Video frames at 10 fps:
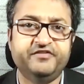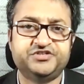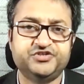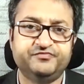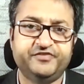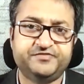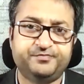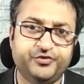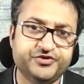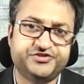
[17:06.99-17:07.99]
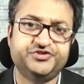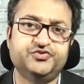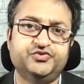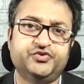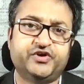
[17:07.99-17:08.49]
which pushes
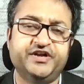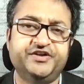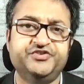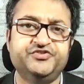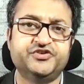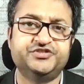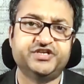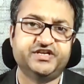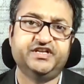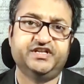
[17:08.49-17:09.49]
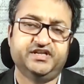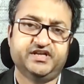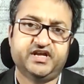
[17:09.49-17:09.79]
you to continue your journey